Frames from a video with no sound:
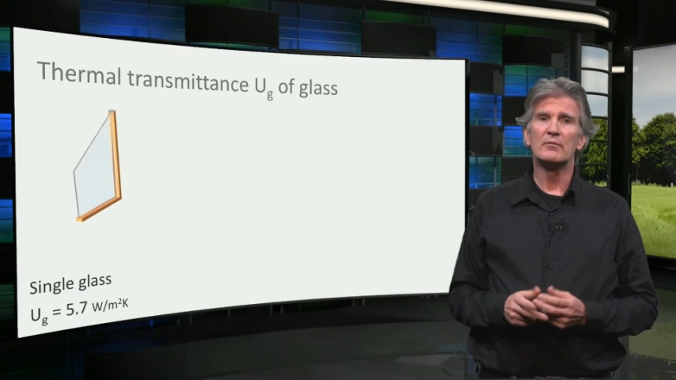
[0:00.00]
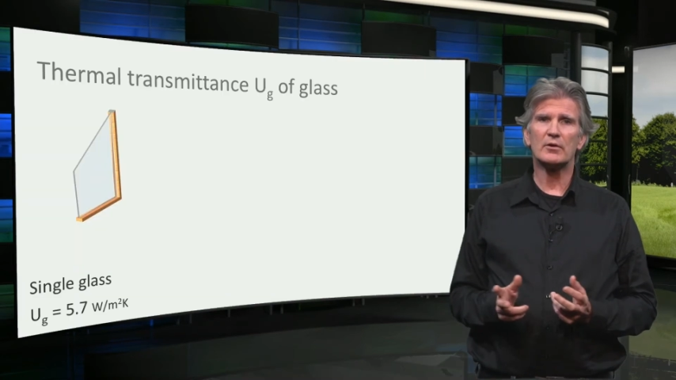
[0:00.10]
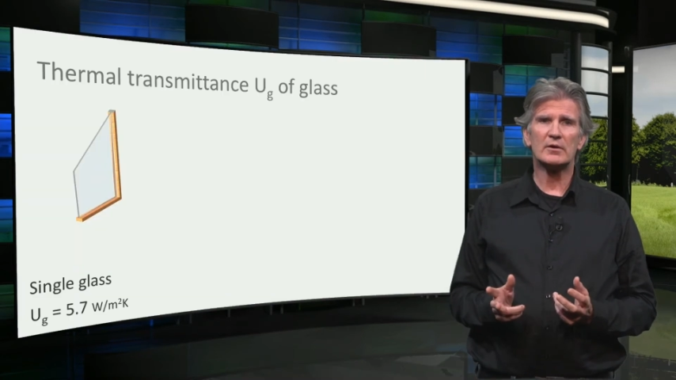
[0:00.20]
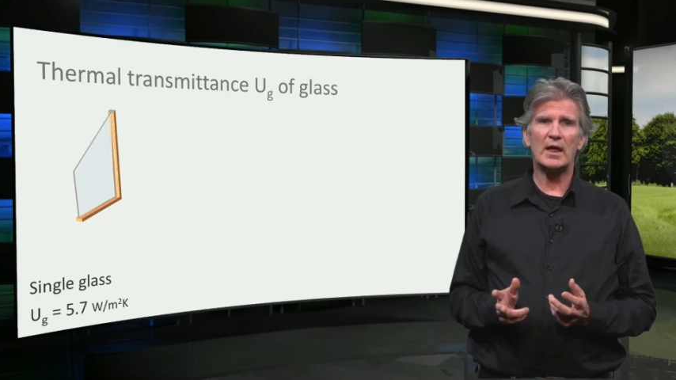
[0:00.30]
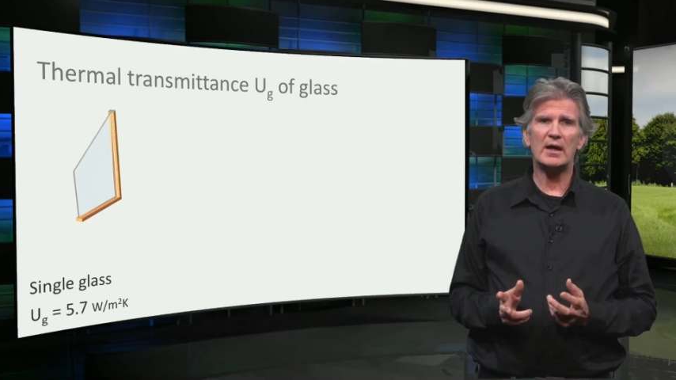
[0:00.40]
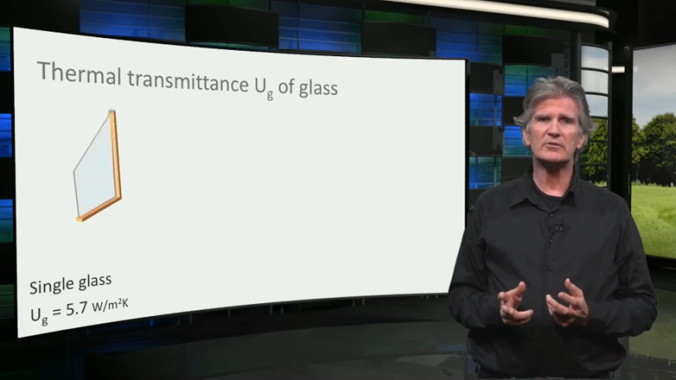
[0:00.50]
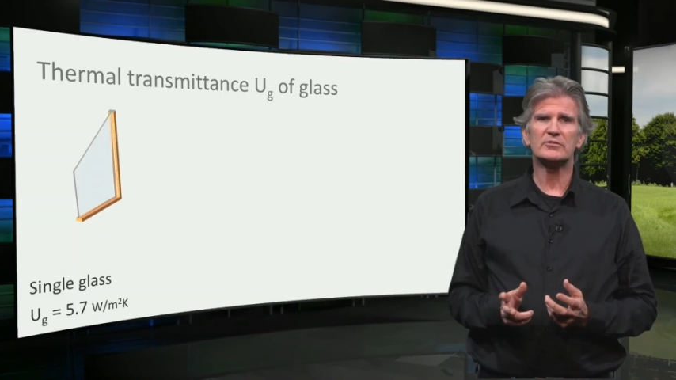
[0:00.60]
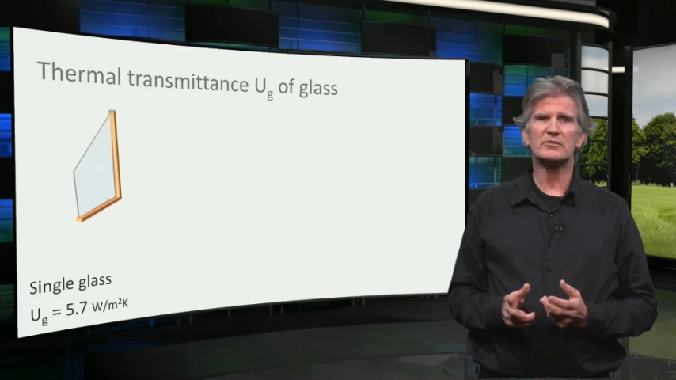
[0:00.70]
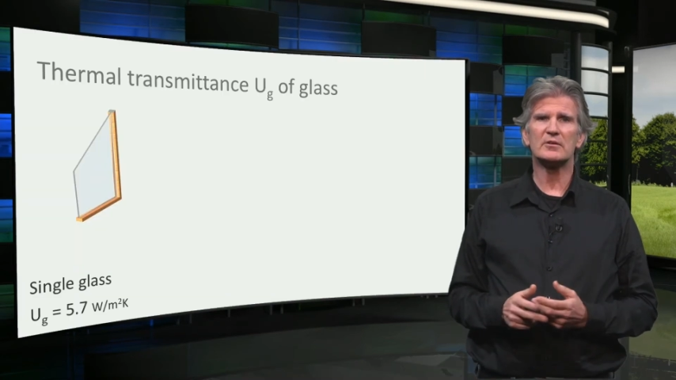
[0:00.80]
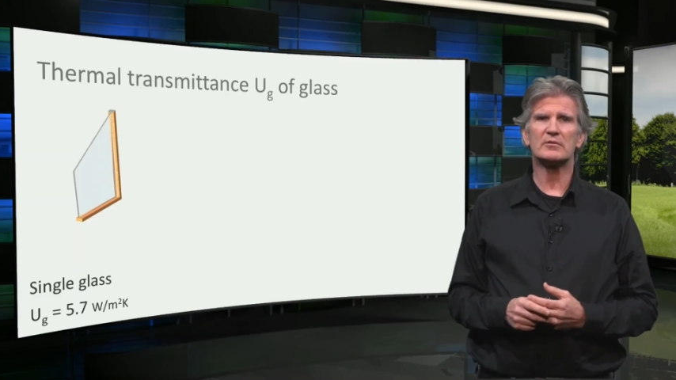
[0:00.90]

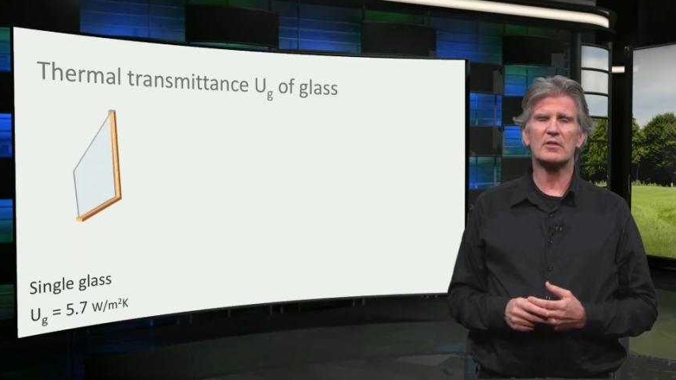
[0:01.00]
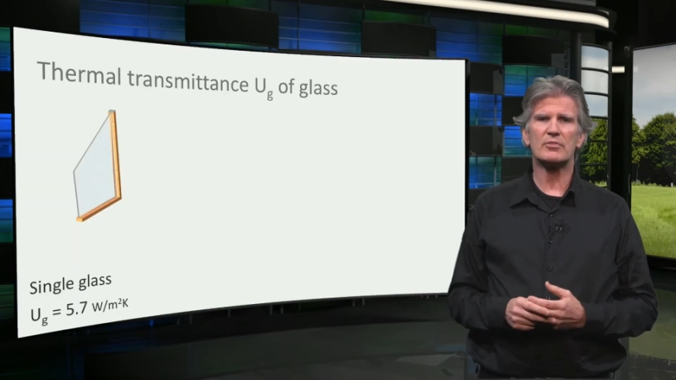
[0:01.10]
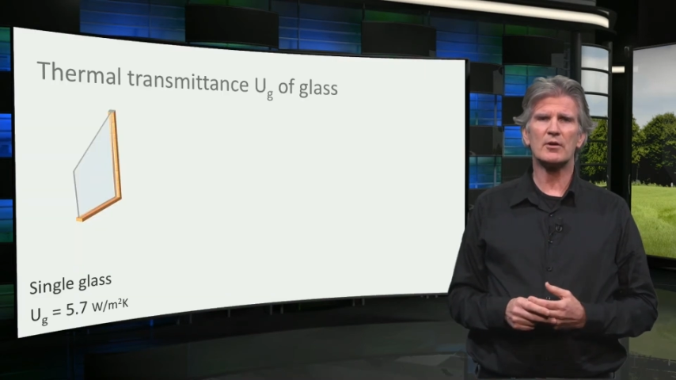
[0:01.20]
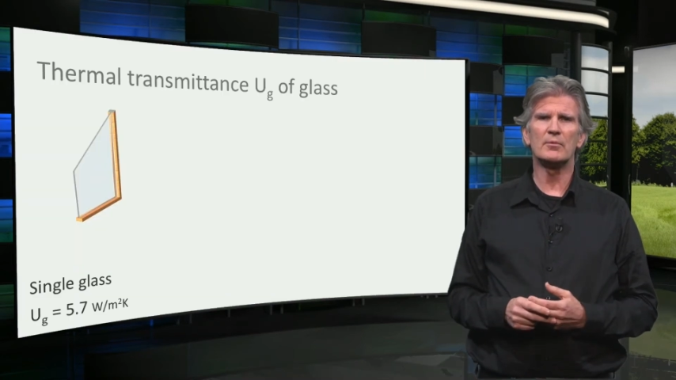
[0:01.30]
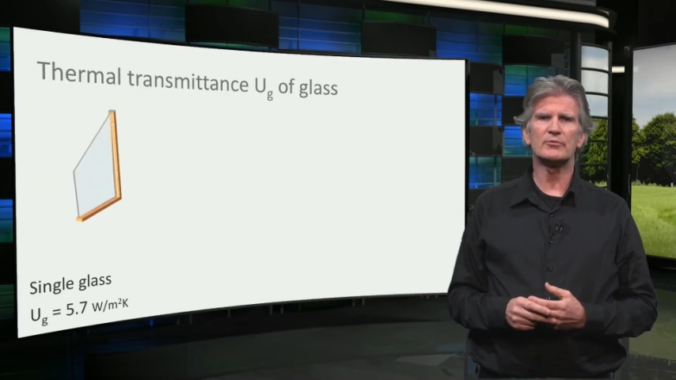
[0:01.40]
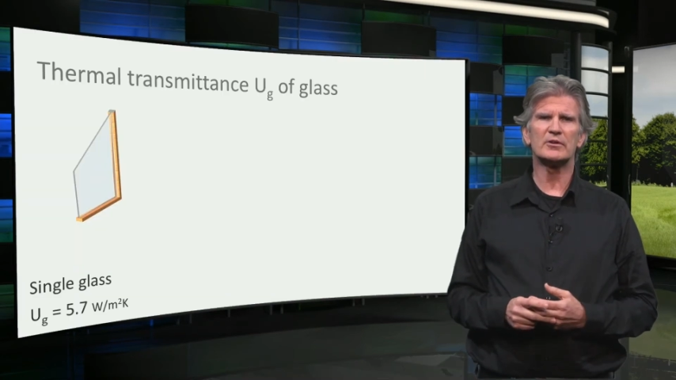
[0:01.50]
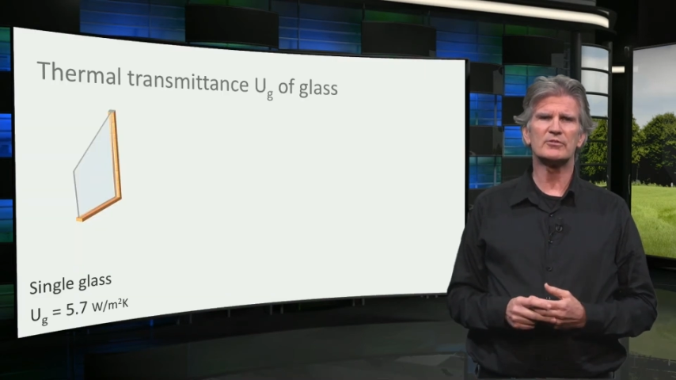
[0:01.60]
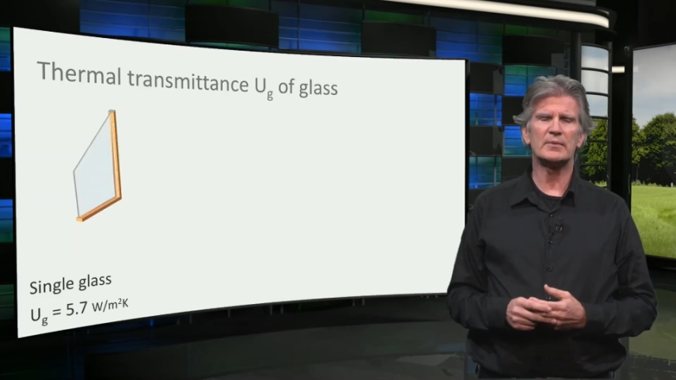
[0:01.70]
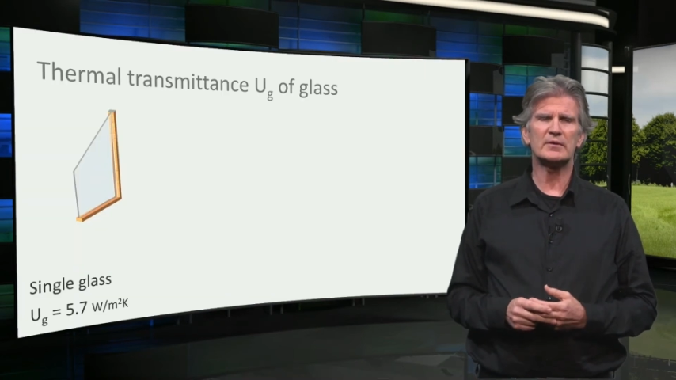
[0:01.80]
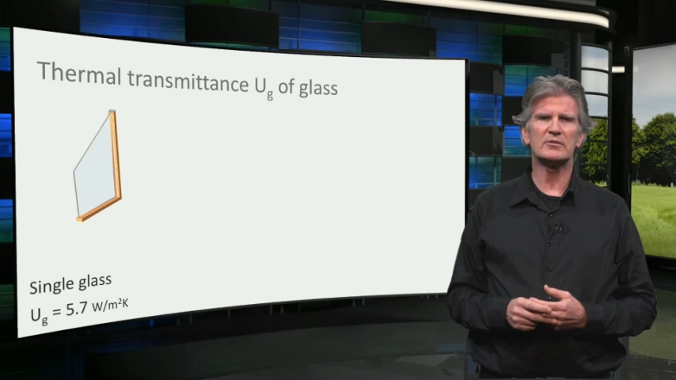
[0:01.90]
glass, the thermal
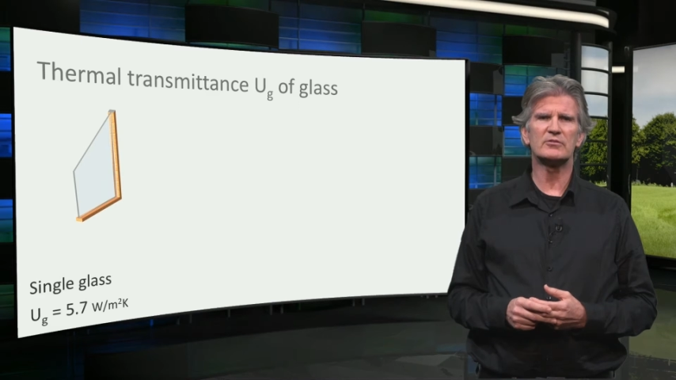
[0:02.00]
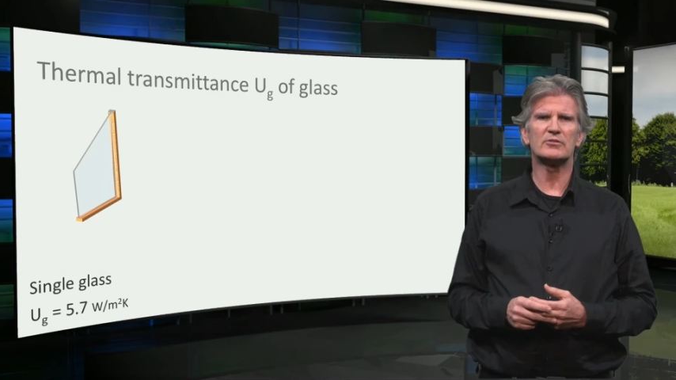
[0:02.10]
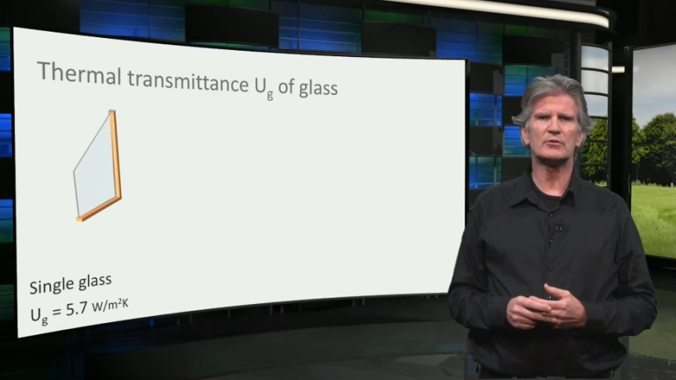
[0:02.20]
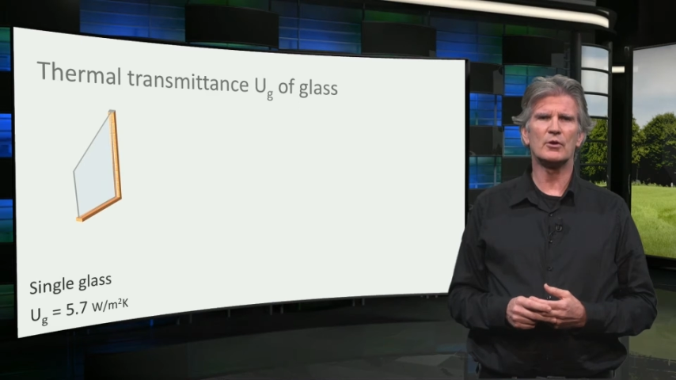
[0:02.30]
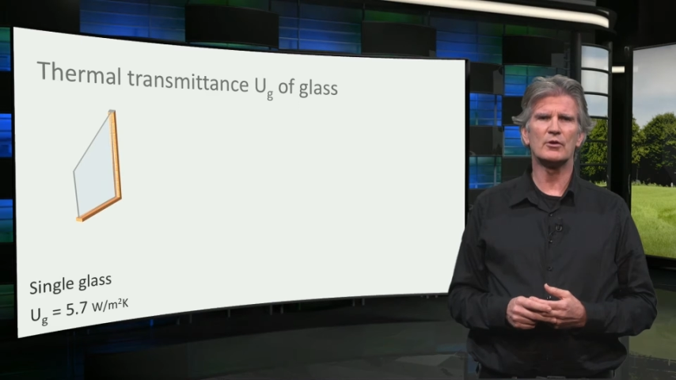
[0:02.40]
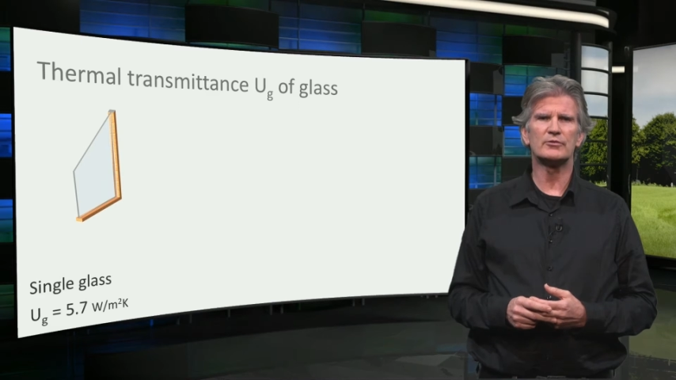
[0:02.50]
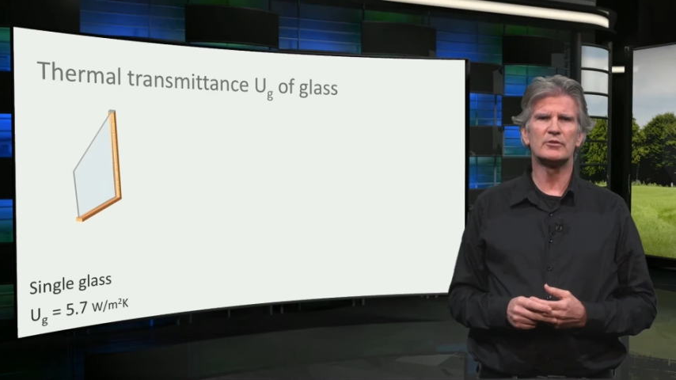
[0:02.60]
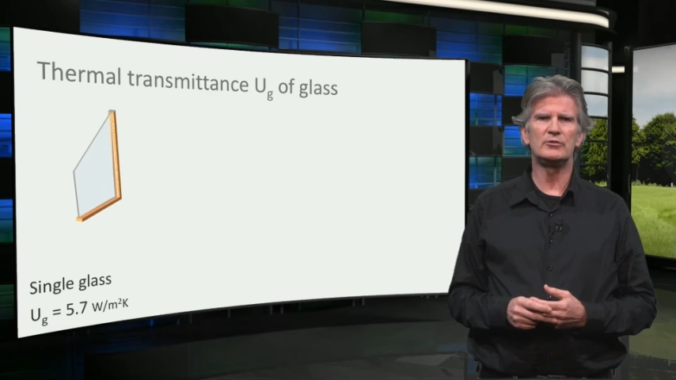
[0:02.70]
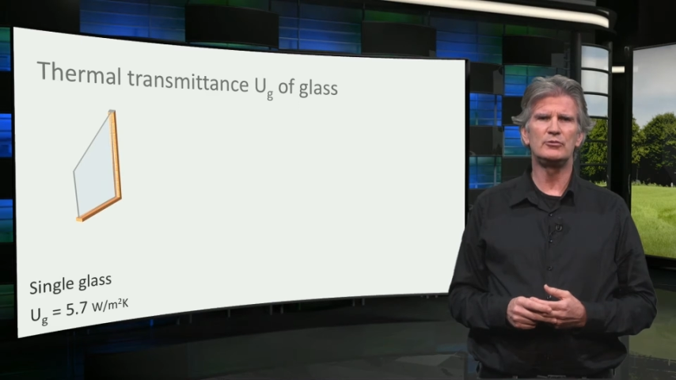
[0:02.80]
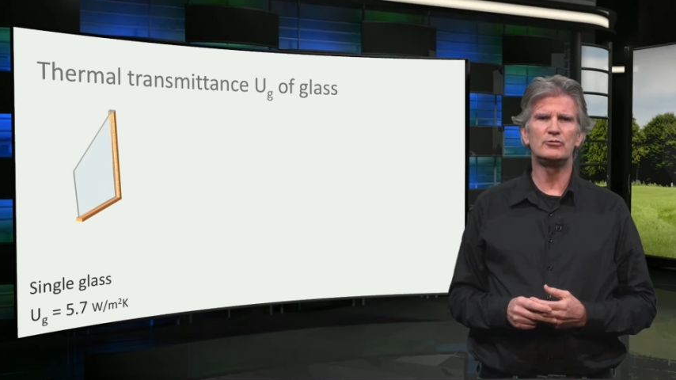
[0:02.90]
transmittance is called the
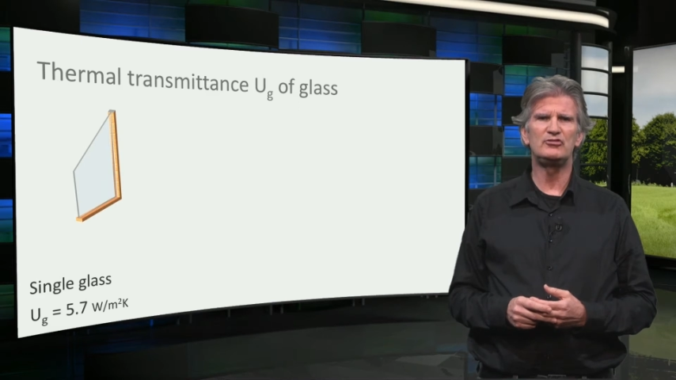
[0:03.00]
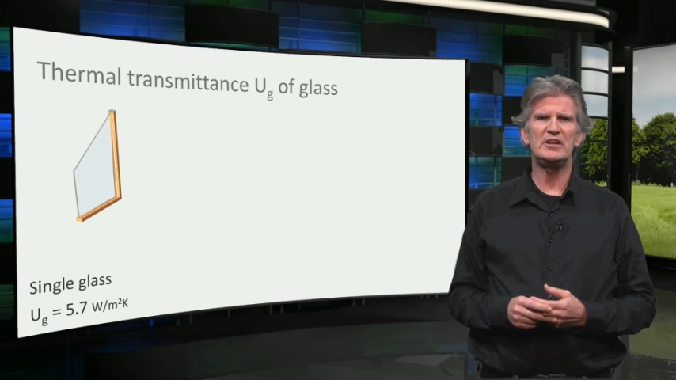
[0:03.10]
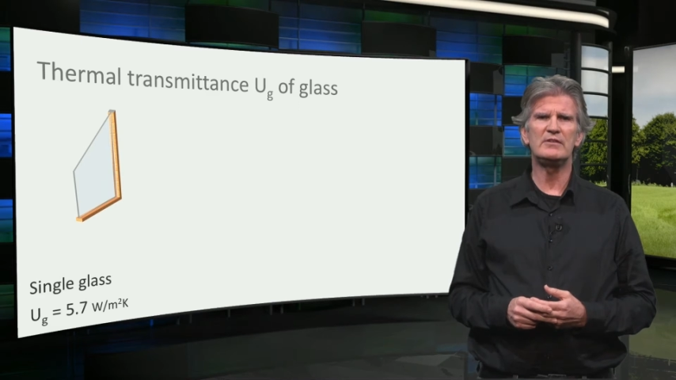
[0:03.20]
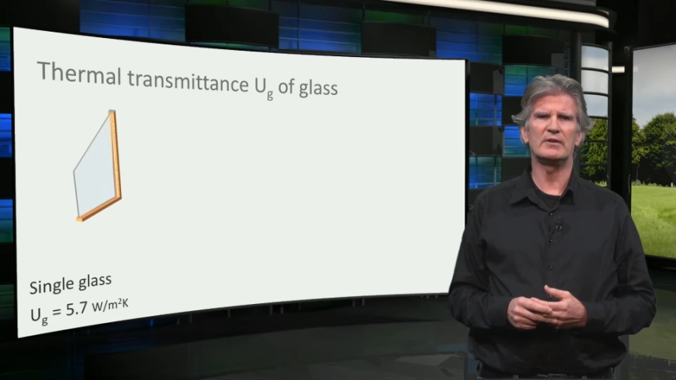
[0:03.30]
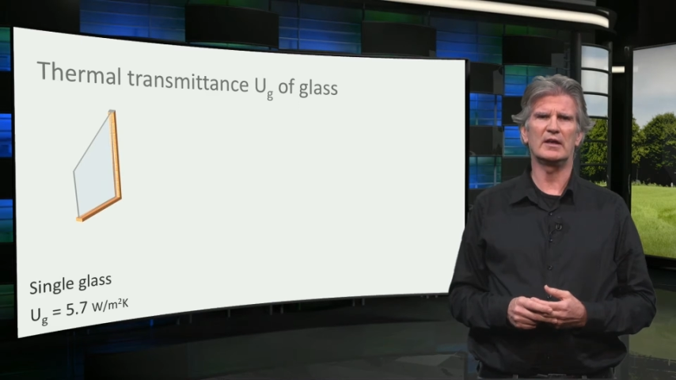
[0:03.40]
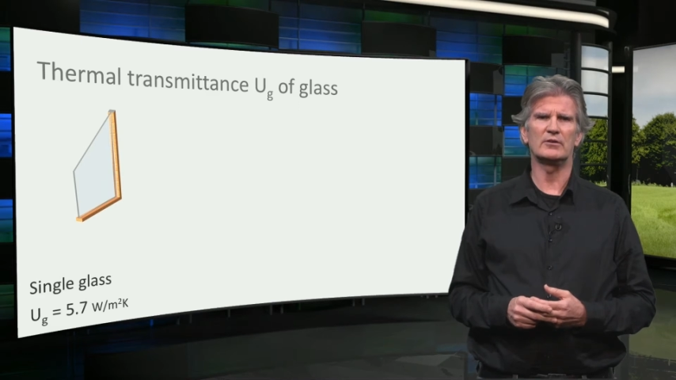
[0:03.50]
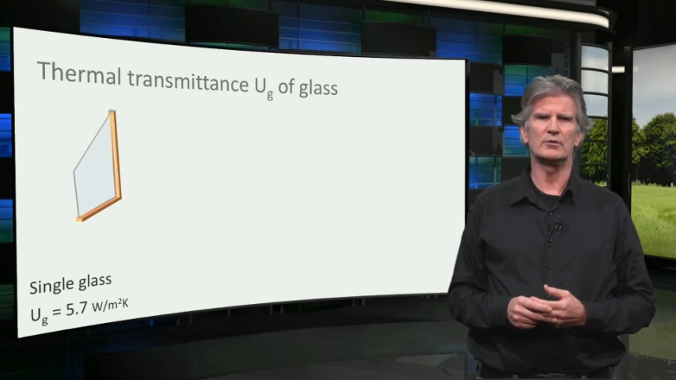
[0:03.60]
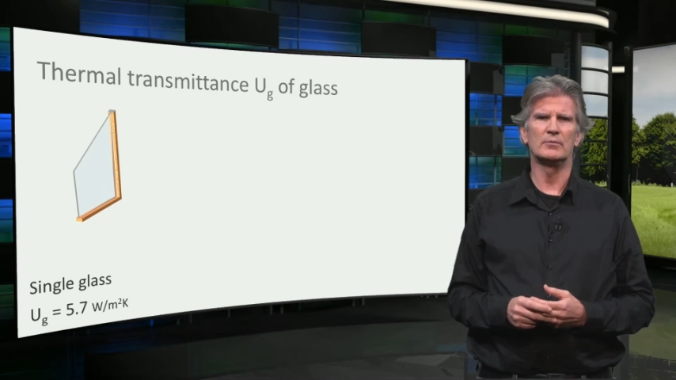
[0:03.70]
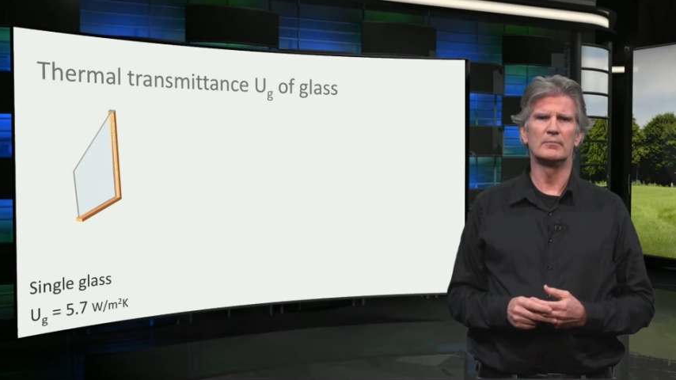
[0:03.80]
UG value.